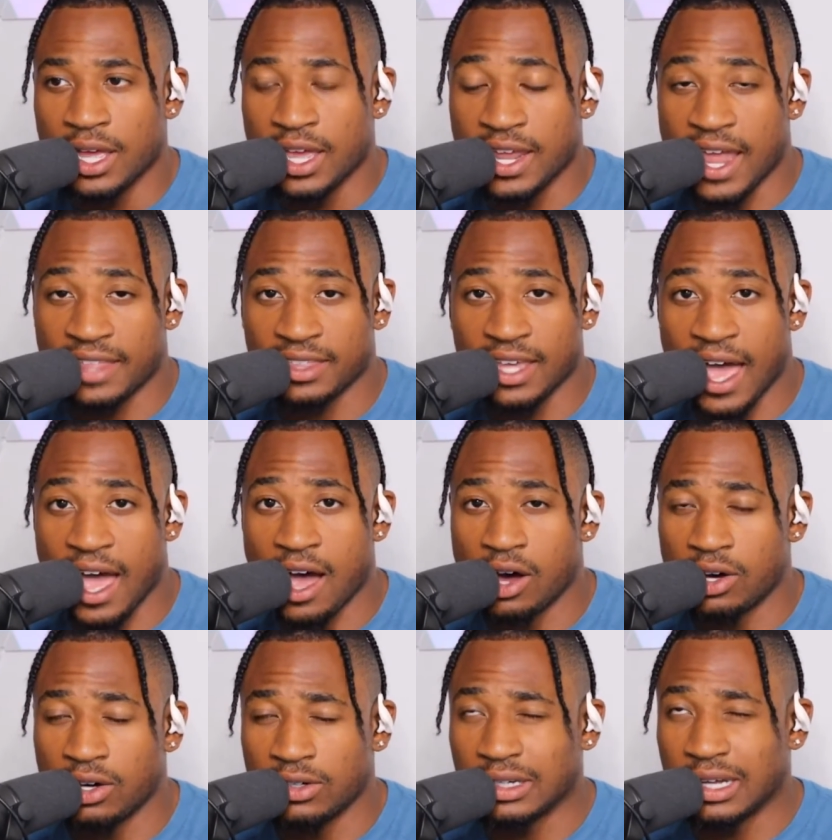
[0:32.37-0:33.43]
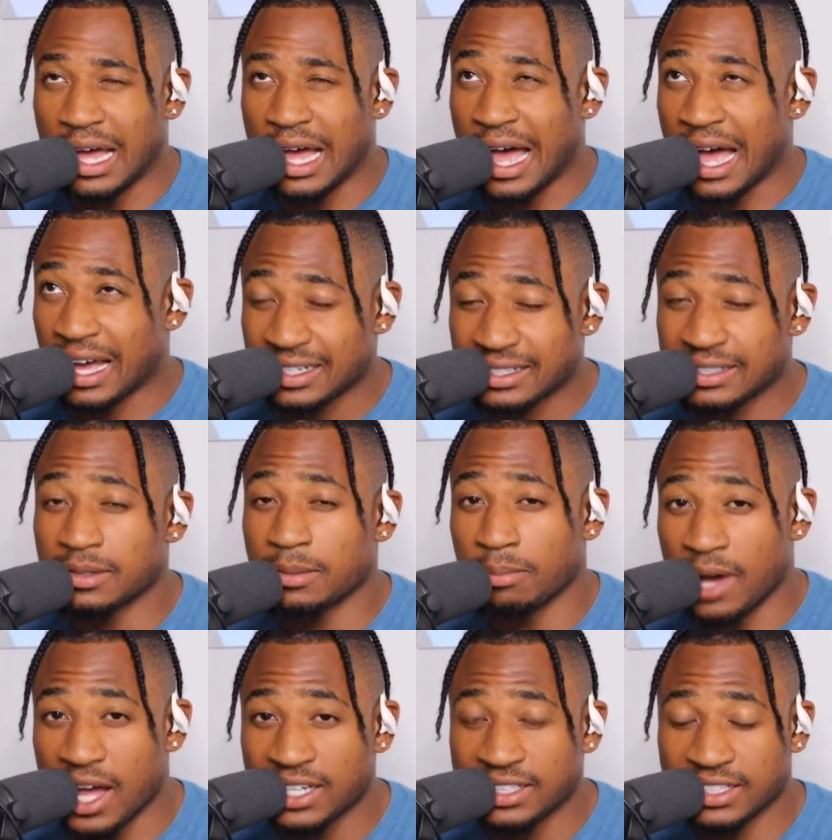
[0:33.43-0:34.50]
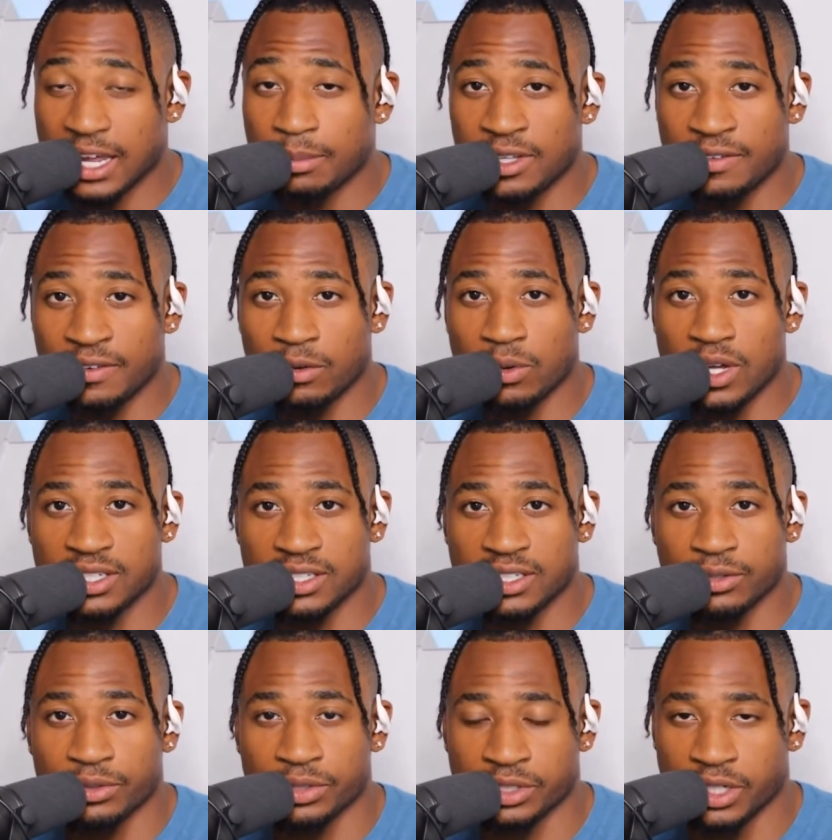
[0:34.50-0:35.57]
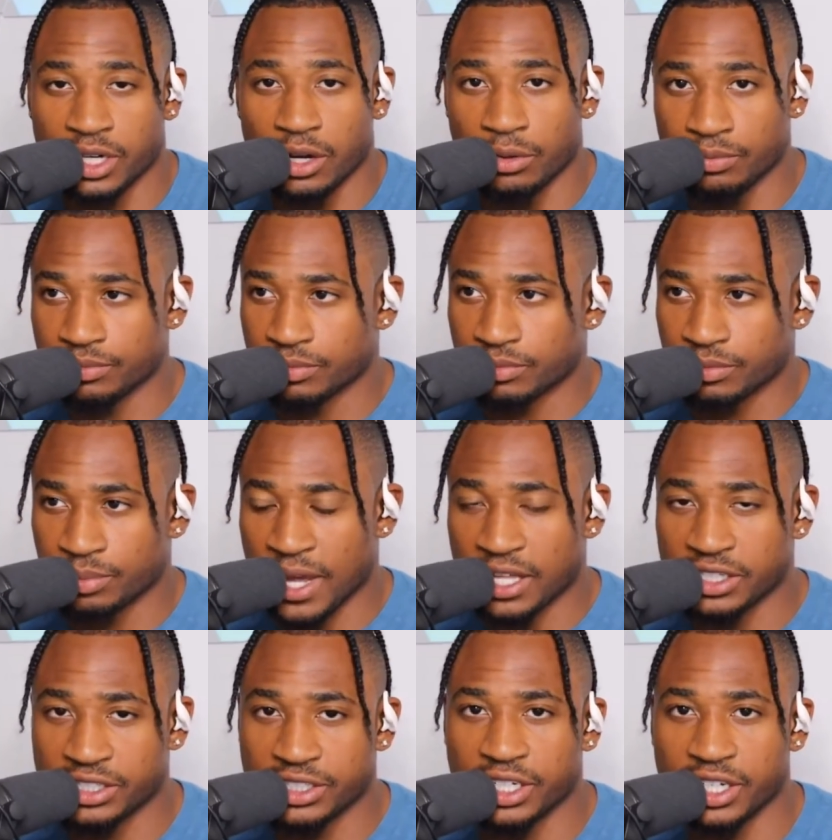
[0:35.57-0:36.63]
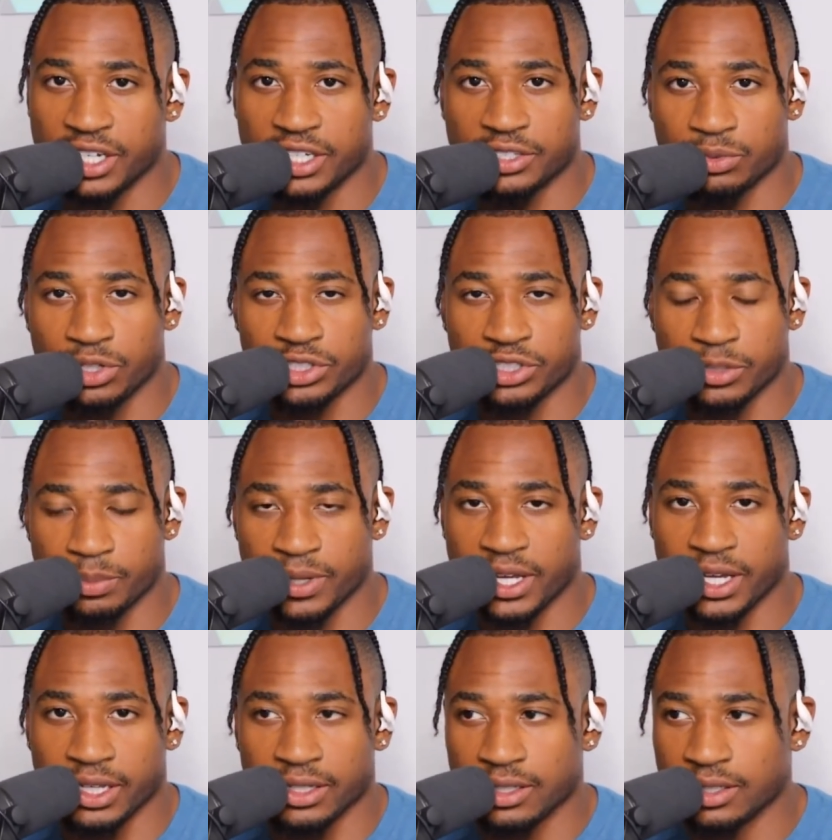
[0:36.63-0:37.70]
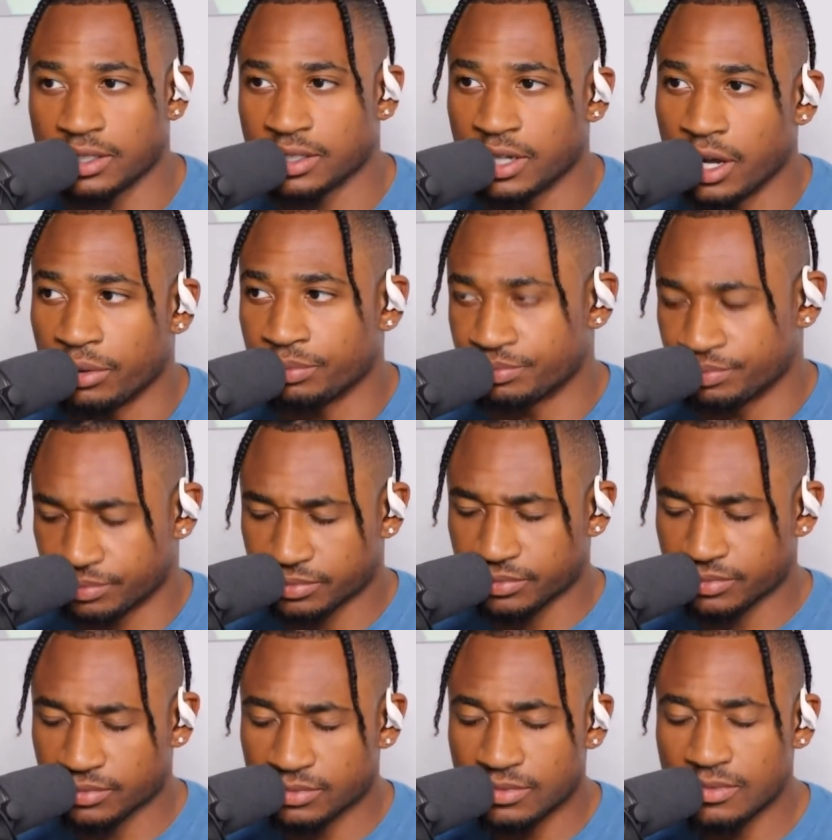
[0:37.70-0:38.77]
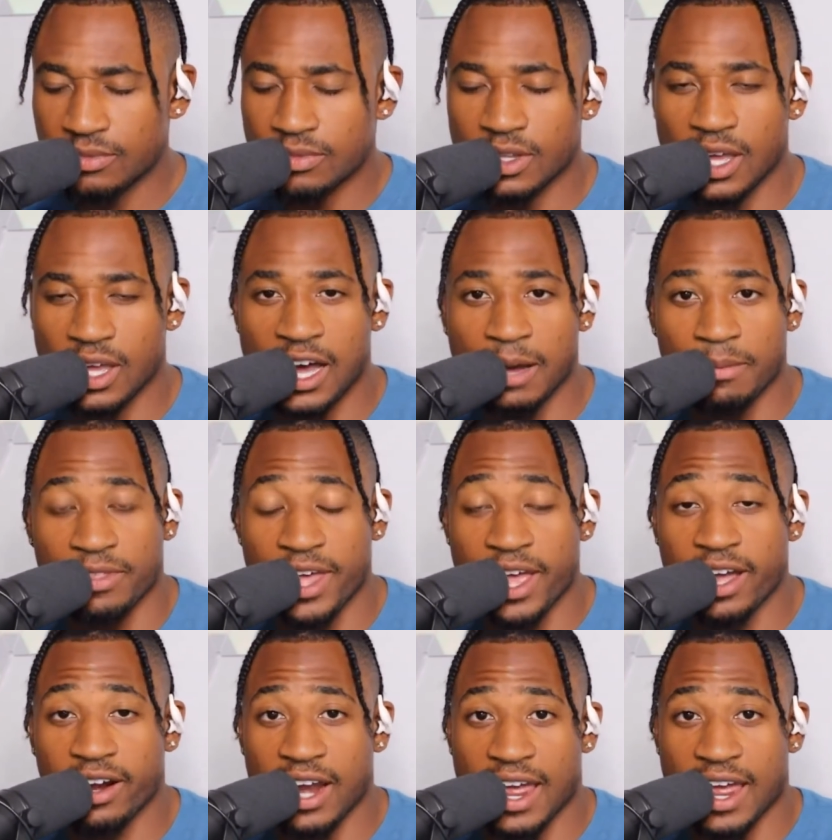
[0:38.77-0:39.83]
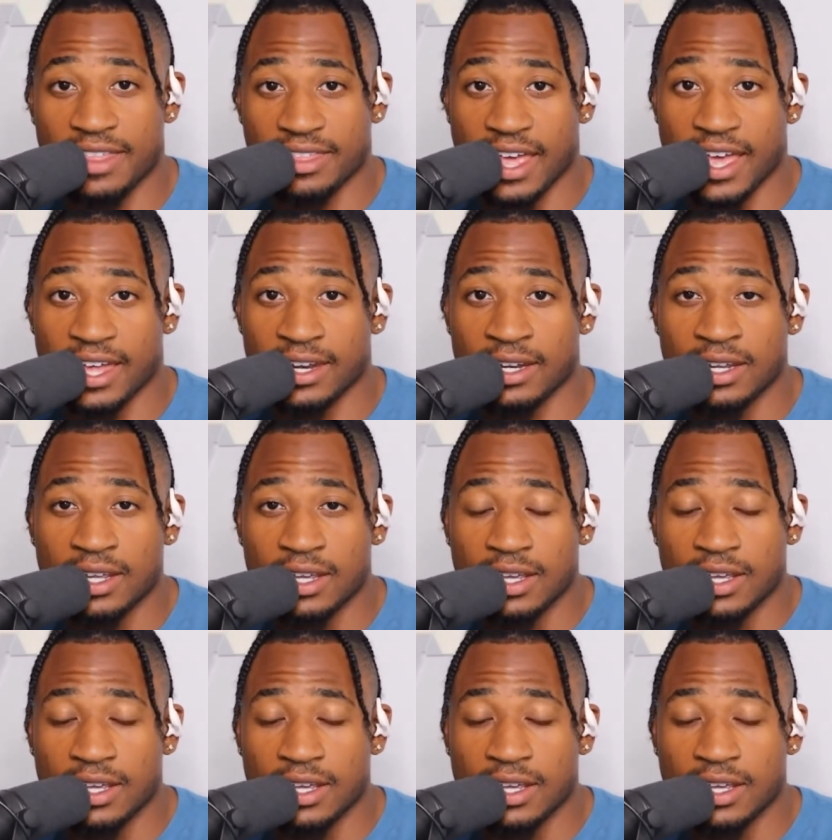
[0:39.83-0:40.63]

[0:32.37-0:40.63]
and at the Al-Aqsa Mosque, I believe it was, there was you know Palestinians worshiping you know um, there, and then